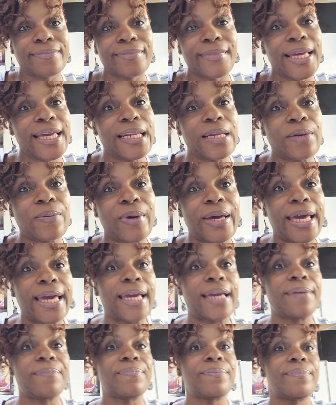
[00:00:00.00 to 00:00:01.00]

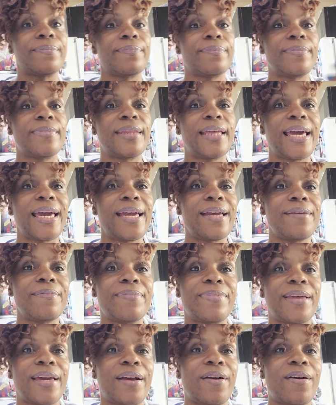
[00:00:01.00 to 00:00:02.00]
Anyway,
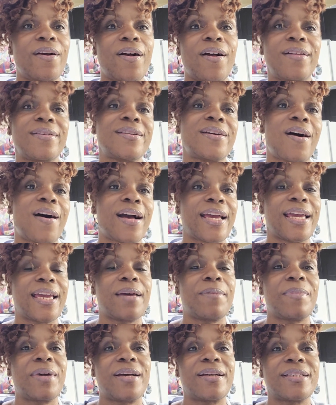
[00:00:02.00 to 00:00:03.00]
they're all
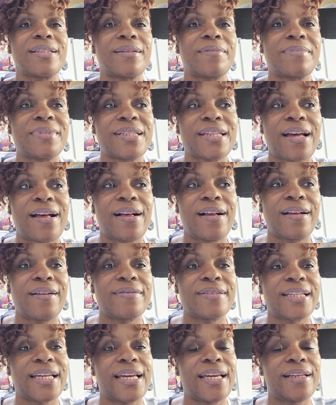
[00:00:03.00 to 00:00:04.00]
talking amongst
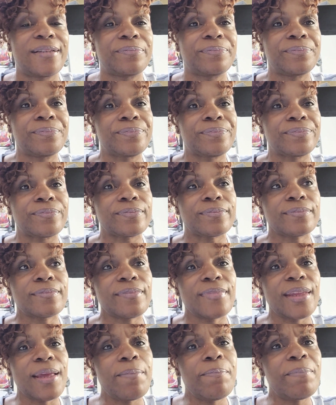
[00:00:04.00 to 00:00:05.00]
themselves, and
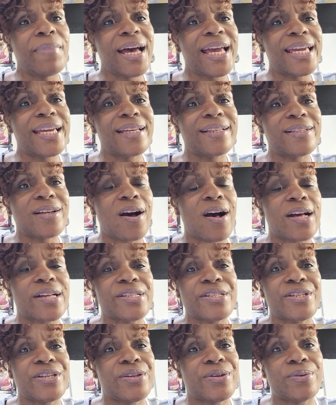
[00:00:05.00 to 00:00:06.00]
Mike
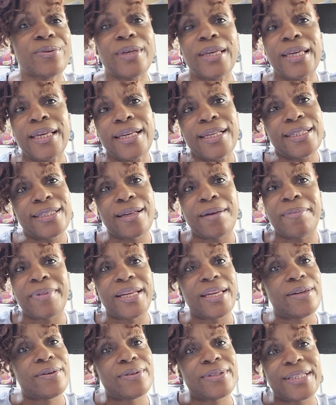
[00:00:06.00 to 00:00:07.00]
talks to
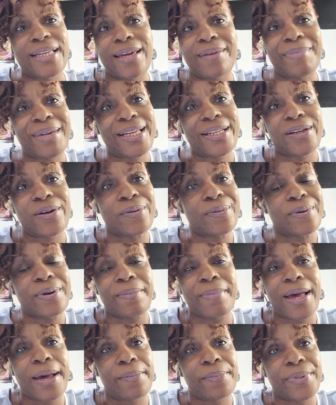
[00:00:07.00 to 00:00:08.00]
somebody whose name I don't
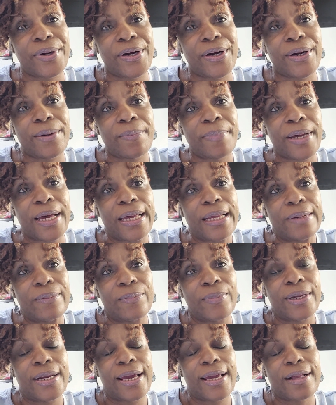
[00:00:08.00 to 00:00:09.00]
remember, but
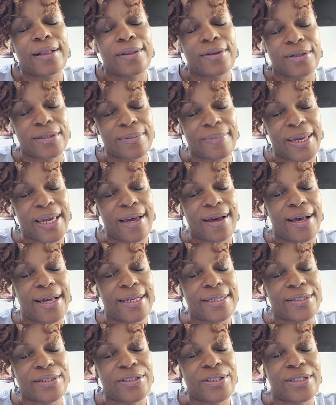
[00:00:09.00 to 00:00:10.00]
when I close my
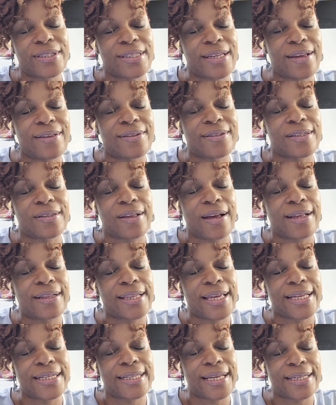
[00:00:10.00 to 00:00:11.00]
eyes, she sounds a lot
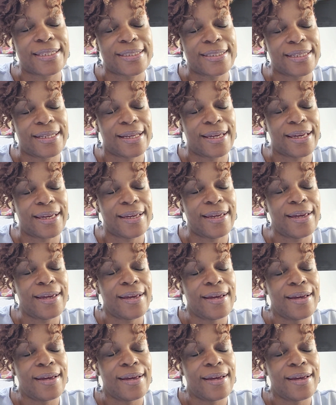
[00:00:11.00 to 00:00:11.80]
like Destiny.